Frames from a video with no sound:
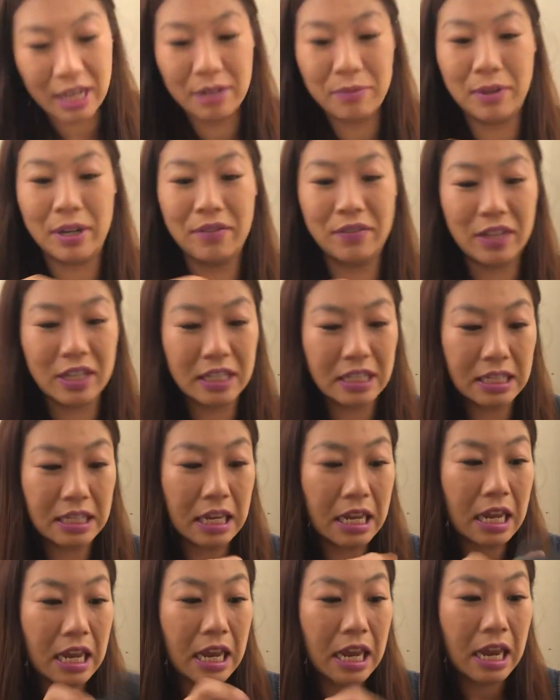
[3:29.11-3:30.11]
We have this.
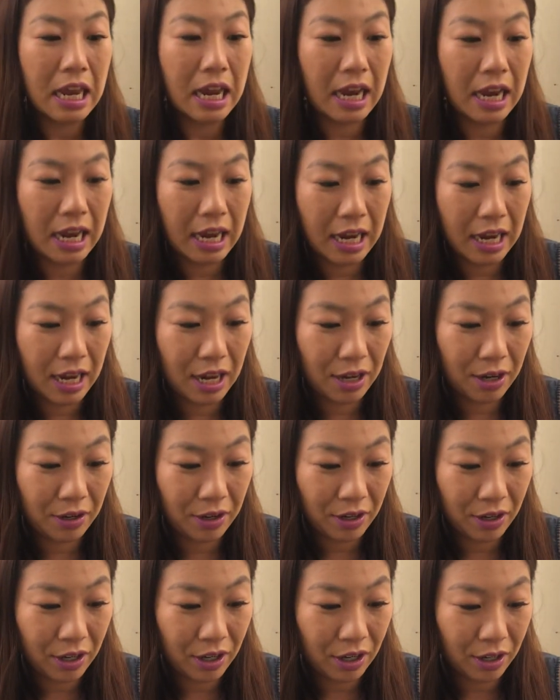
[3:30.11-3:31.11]

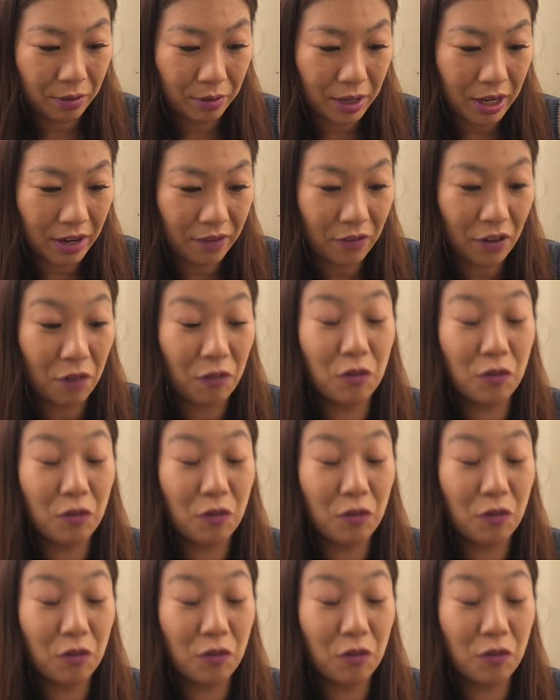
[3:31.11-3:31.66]
We have a